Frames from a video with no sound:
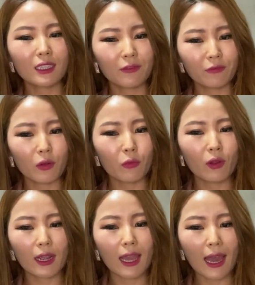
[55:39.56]
different
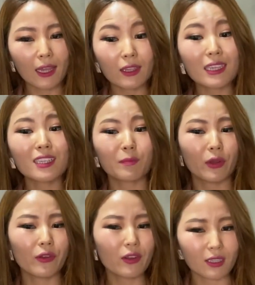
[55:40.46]
what I had
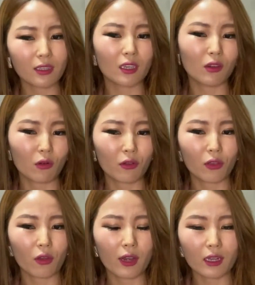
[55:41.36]
experienced in
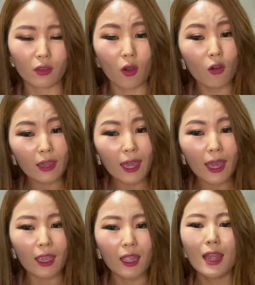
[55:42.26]
North Korea. So
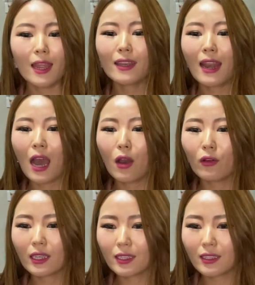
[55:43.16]
okay, now
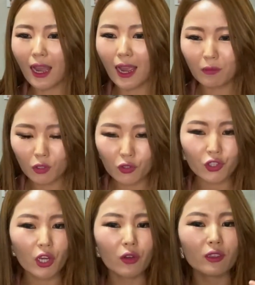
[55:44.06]
it's time to
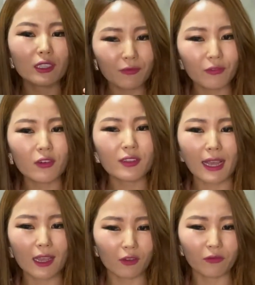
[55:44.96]
share different
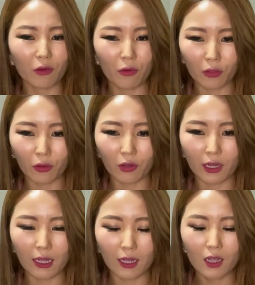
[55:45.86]
side of North
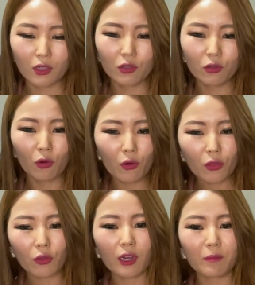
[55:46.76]
Korea. So North
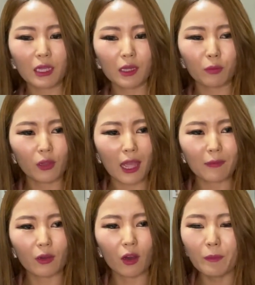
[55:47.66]
mm-hmm. Korean people
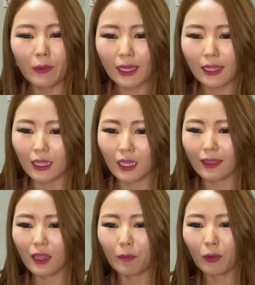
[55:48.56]
have ability
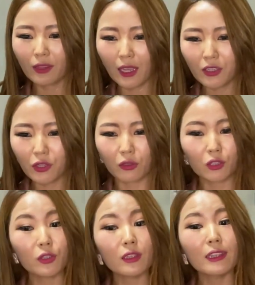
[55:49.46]
and the potential
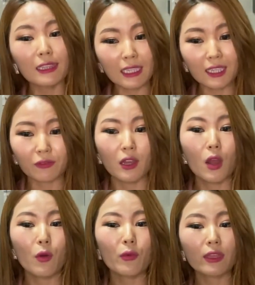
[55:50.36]
to live
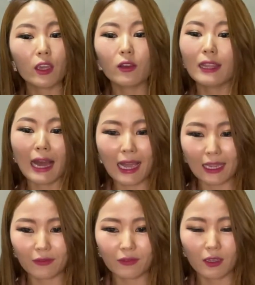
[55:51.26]
with their
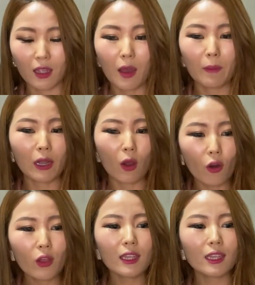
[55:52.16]
lives. But
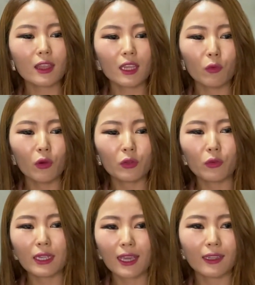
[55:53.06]
only mm-hmm. thing what
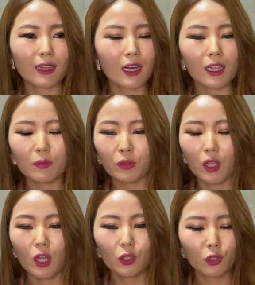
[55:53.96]
we can help
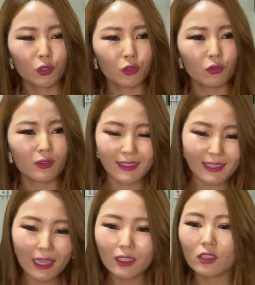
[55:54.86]
to
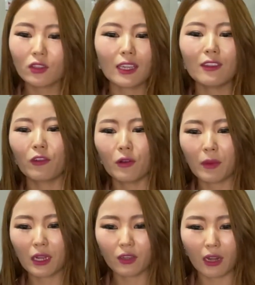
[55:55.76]
send the
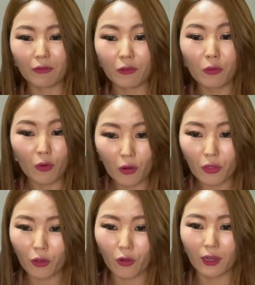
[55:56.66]
information out of
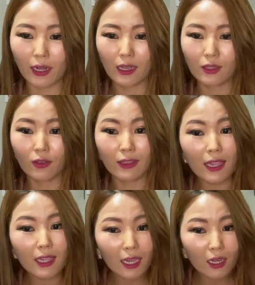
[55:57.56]
North Korea so
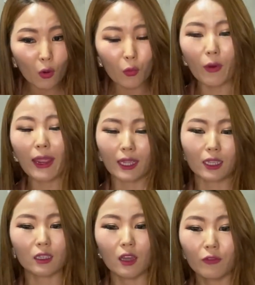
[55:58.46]
they can
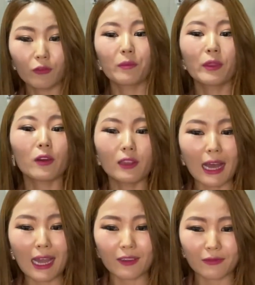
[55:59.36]
awake from their
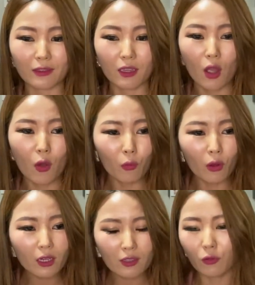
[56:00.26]
lives
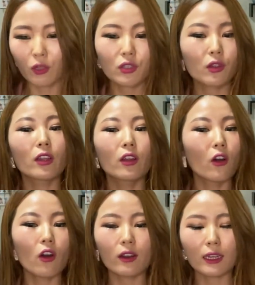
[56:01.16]
what what's going
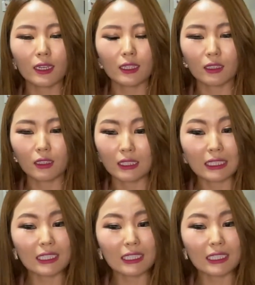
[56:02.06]
on in, in